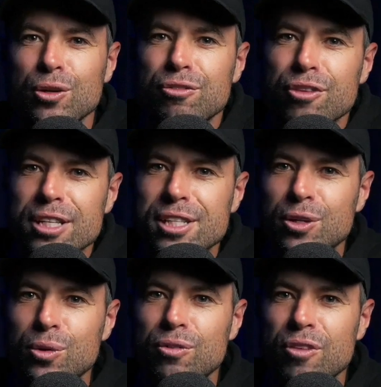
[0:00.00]
good friends
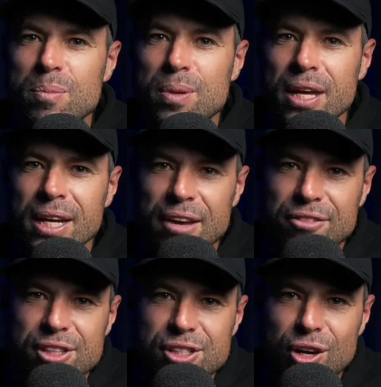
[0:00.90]
at NordVPN
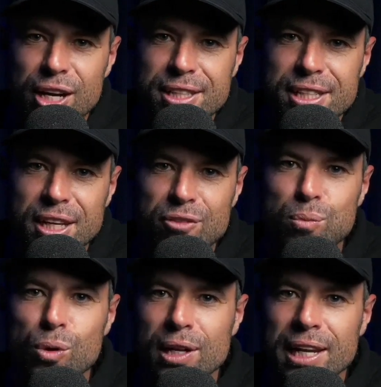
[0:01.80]
have decided to
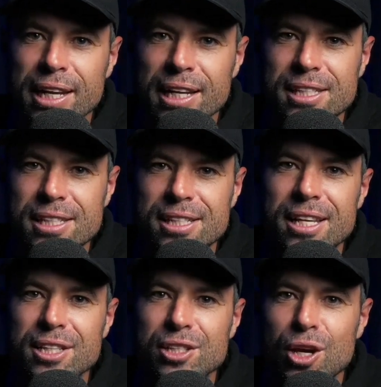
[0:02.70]
give What a Lad listeners,
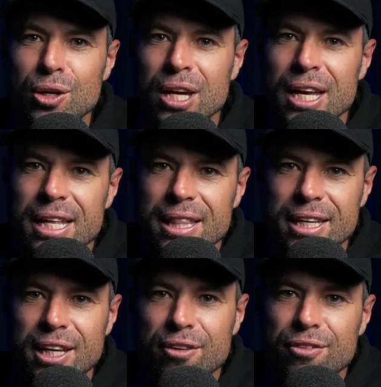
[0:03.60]
that's you,
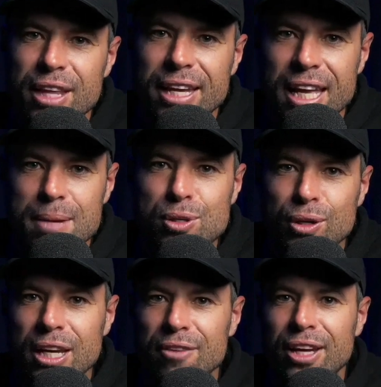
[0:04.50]
the gift that keeps
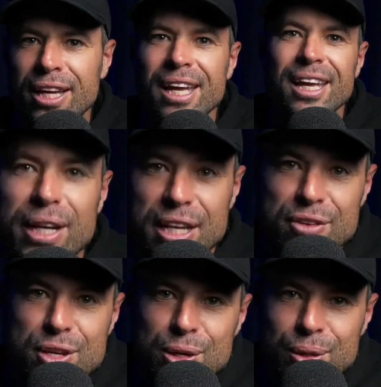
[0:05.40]
on giving by
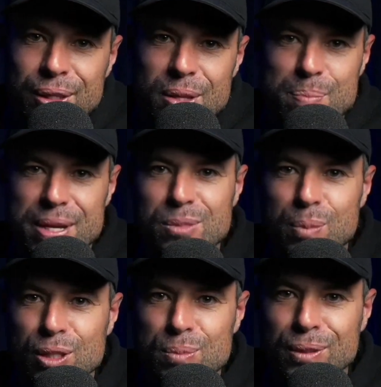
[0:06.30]
giving you the best
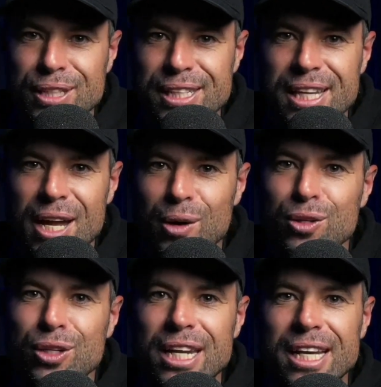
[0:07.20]
possible discount
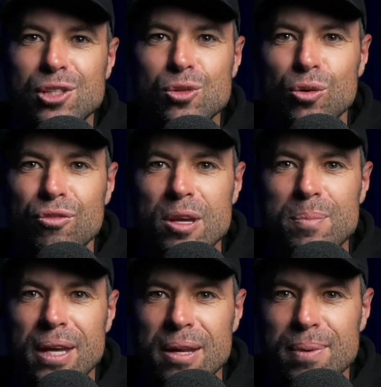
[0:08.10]
on your next
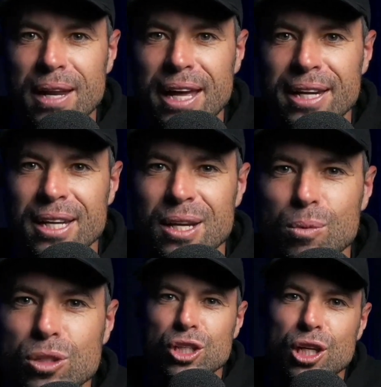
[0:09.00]
NordVPN plan,
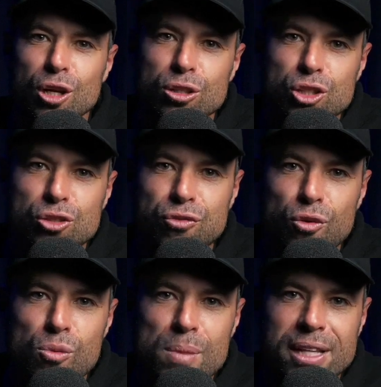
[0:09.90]
which includes
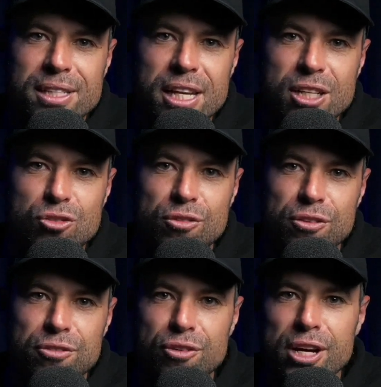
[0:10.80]
4 months extra
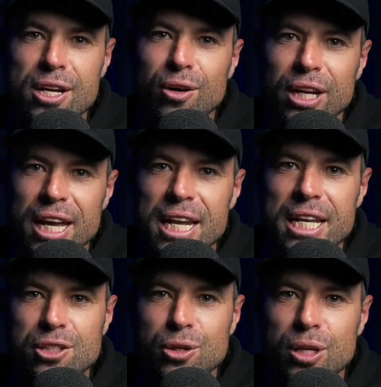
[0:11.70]
for free on
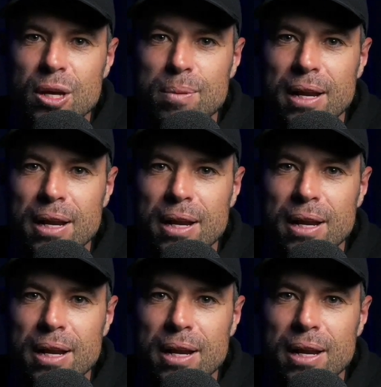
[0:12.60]
any 2-year